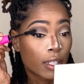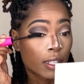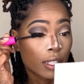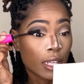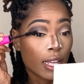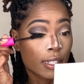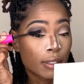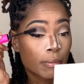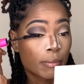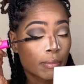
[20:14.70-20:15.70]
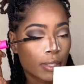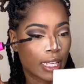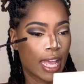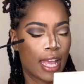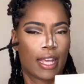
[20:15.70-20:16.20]
I
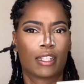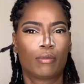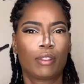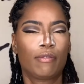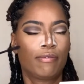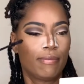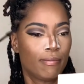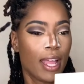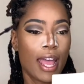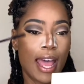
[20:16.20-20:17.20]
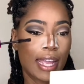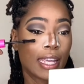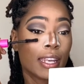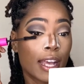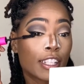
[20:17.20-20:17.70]

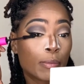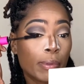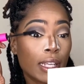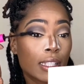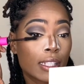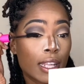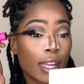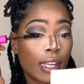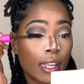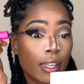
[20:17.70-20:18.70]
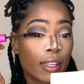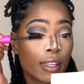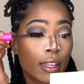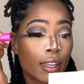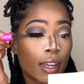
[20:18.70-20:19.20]
cannot speak today.
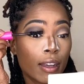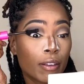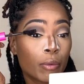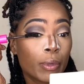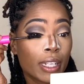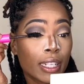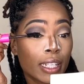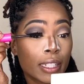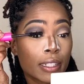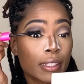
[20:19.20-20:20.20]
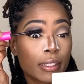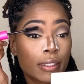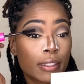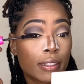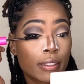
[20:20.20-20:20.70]
I don't know what it is.
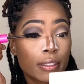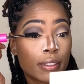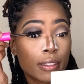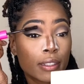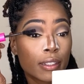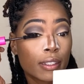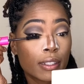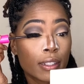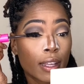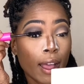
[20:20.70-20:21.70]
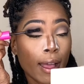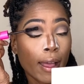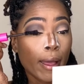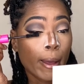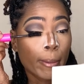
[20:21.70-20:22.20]

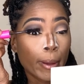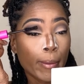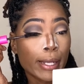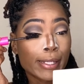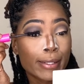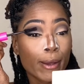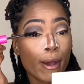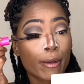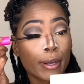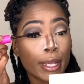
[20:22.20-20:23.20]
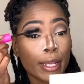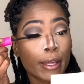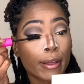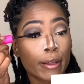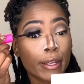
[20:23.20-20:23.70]
I don't know what's going on
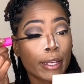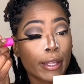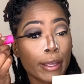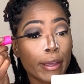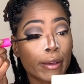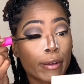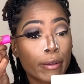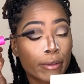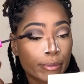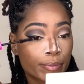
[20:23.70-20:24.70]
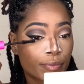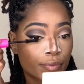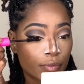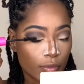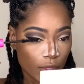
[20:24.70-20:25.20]
in the ear.
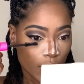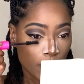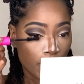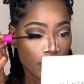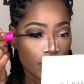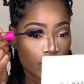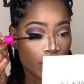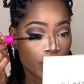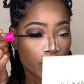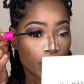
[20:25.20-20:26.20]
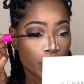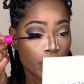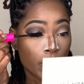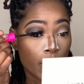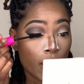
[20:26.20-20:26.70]
But I'm just going to